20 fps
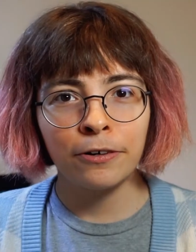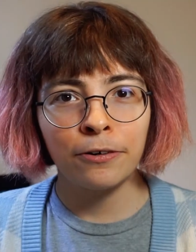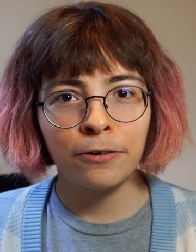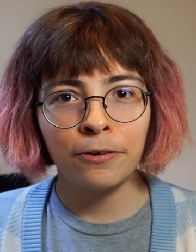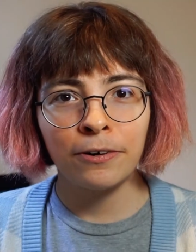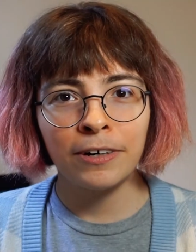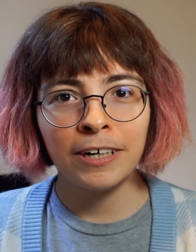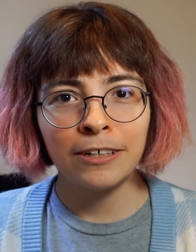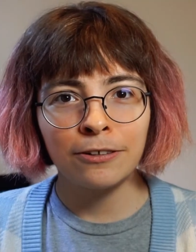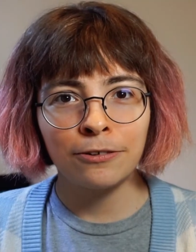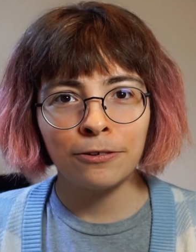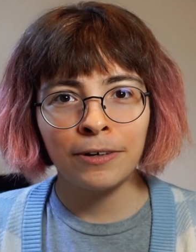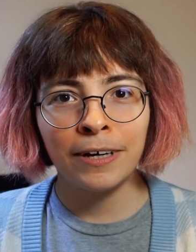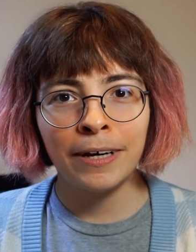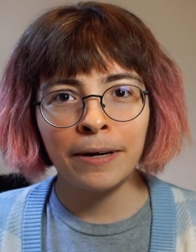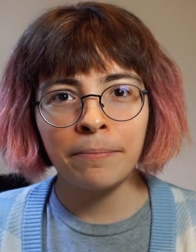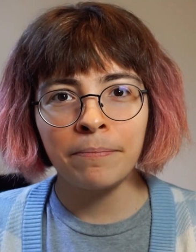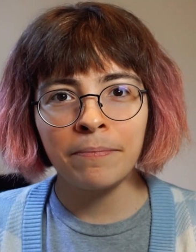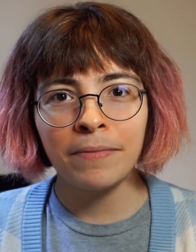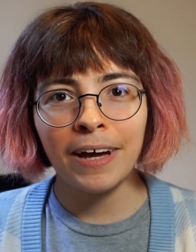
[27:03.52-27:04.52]
according to
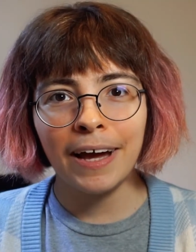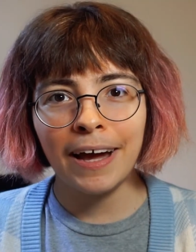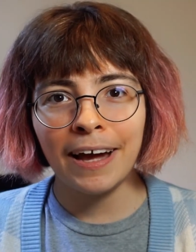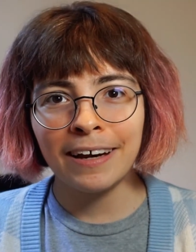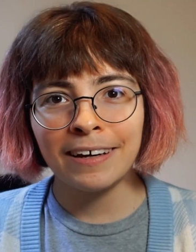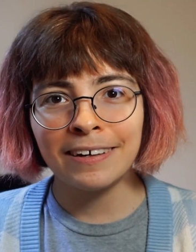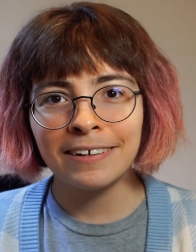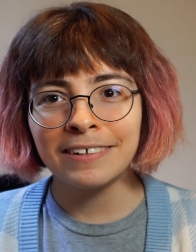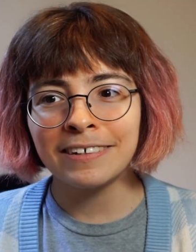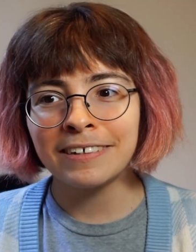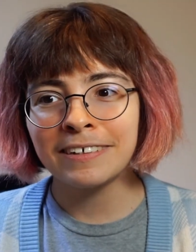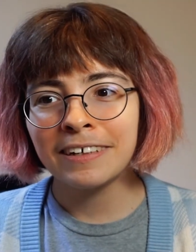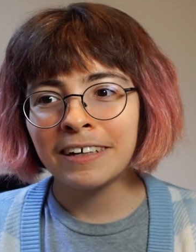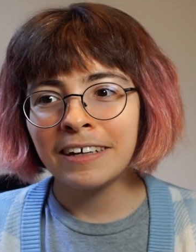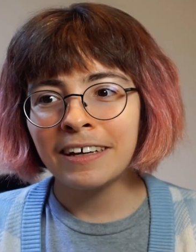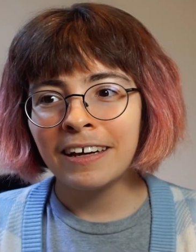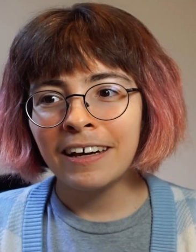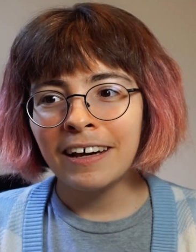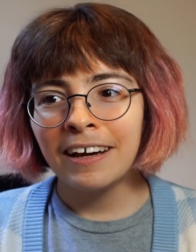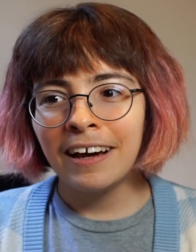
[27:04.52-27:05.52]
him, and
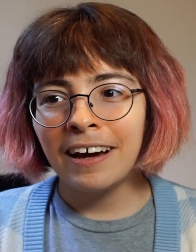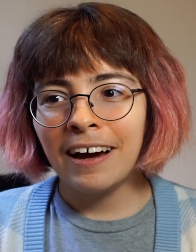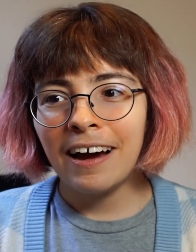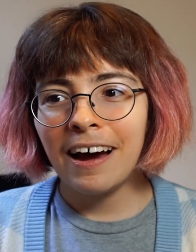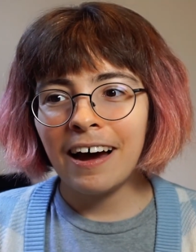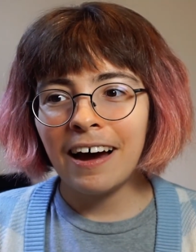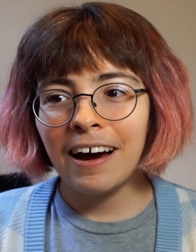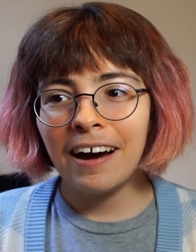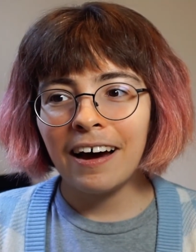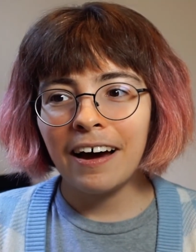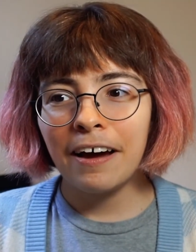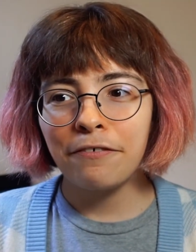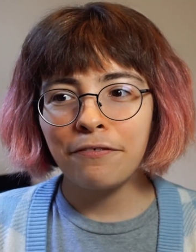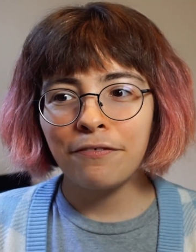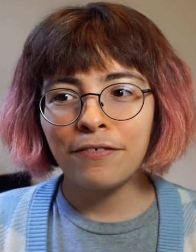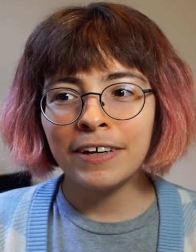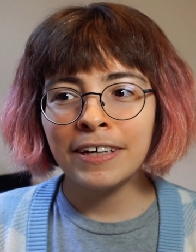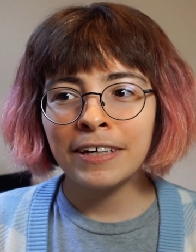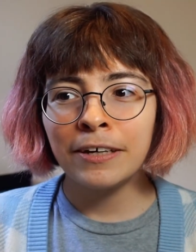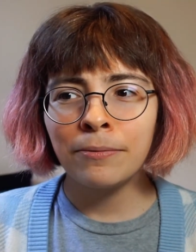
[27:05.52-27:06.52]
I
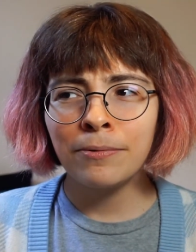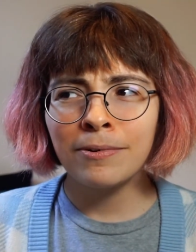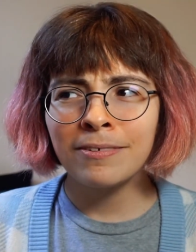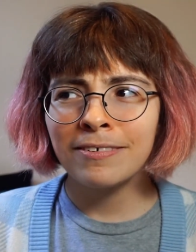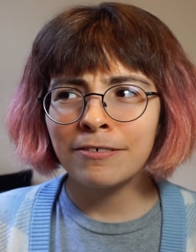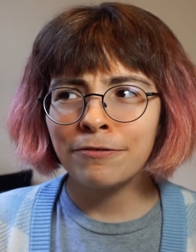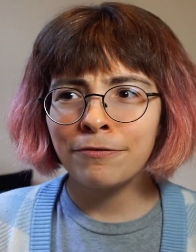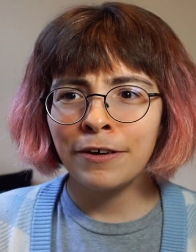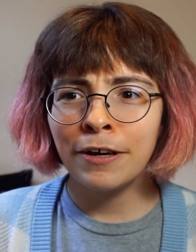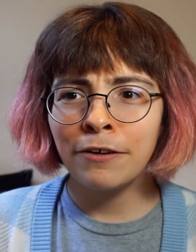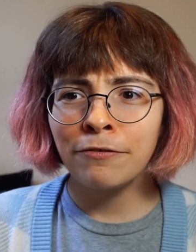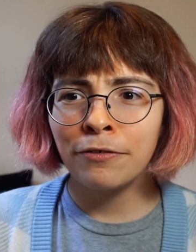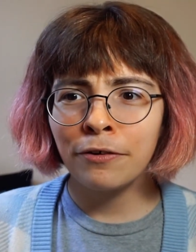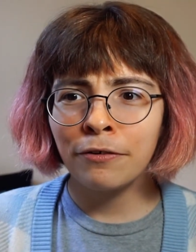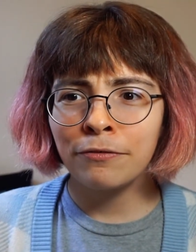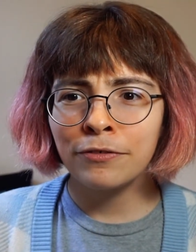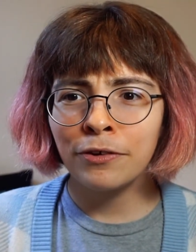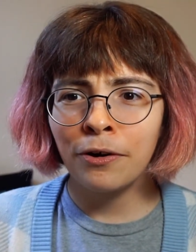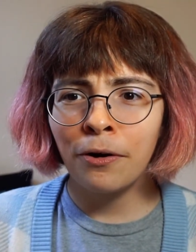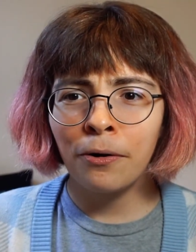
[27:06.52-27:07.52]
think he was in favor
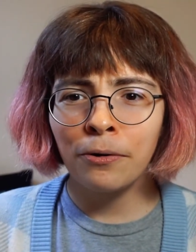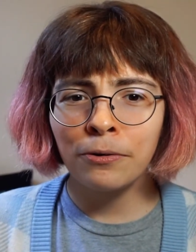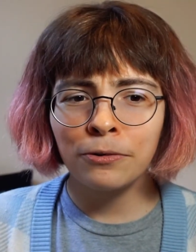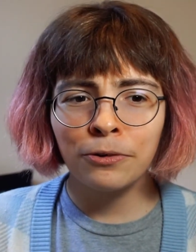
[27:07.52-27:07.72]
of the whole